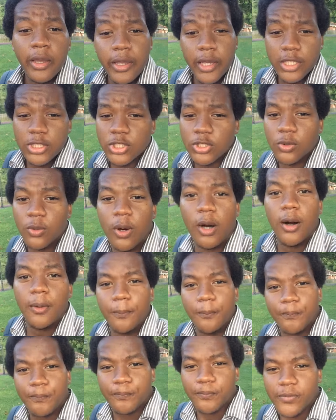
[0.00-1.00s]
Yeah,
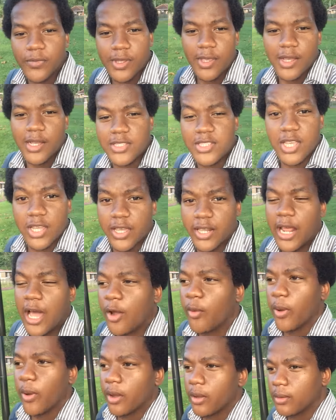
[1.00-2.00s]
so I taking
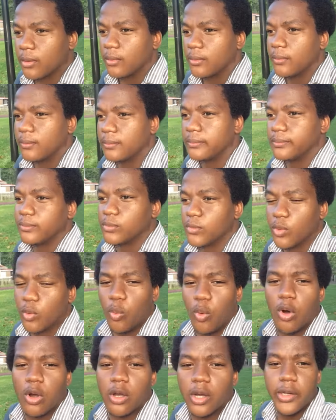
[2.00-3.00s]
a quick
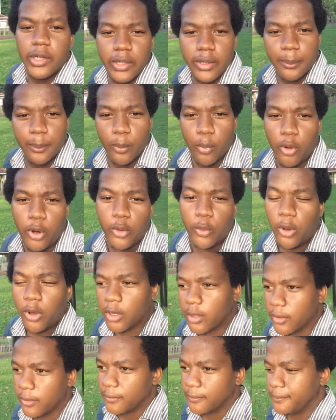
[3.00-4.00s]
walk on the
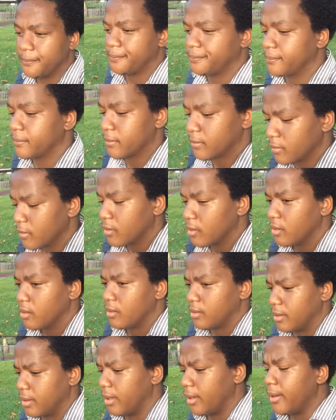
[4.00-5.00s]
boardwalk.
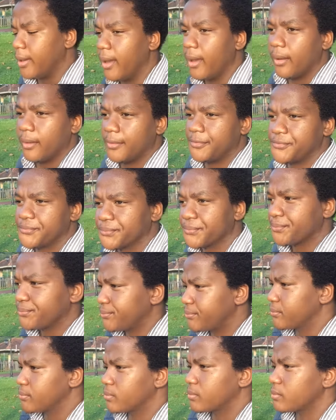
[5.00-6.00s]
Yeah,
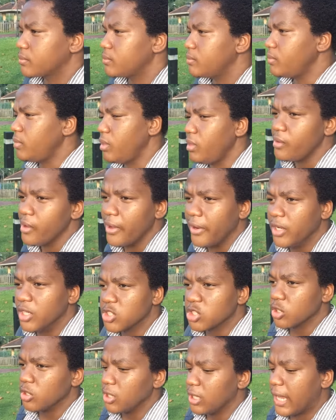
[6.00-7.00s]
I
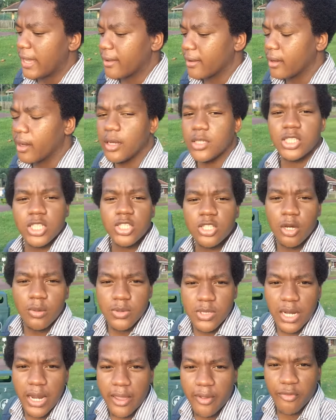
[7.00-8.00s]
just really like just come
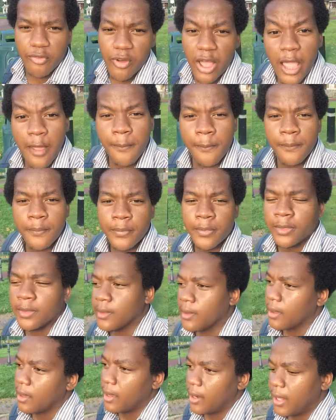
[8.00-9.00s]
to like vibe
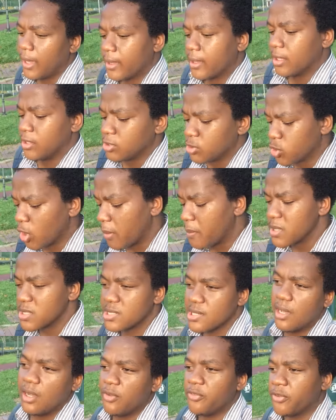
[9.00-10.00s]
and like enjoy
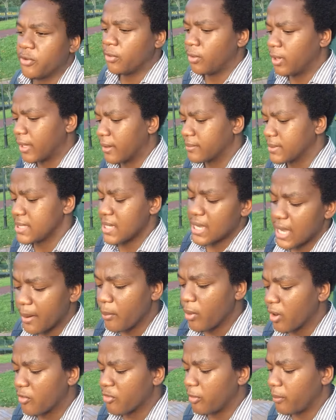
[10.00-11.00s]
myself, like take a
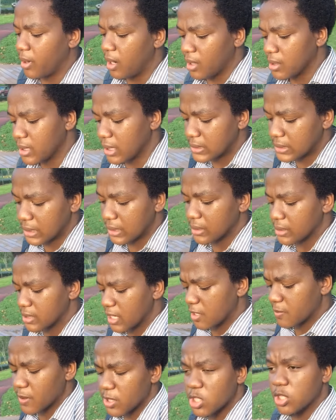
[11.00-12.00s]
break from a lot of things,
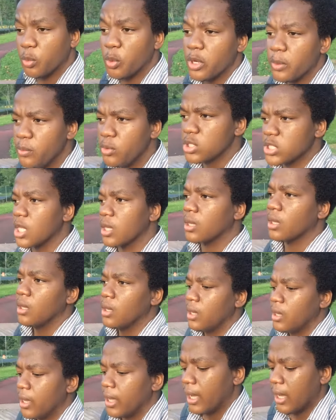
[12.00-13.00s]
especially with the music
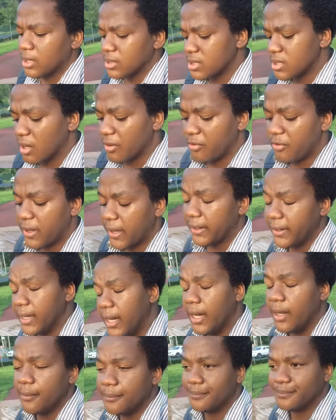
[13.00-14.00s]
and stuff like that.